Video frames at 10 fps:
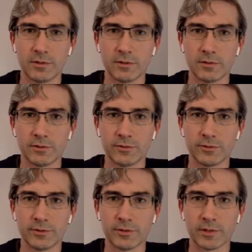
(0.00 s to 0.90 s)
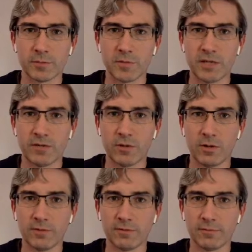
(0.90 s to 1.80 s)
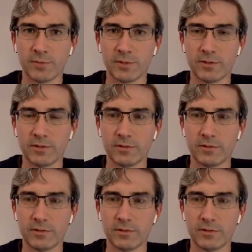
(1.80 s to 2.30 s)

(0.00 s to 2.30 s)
It's just like a main off button.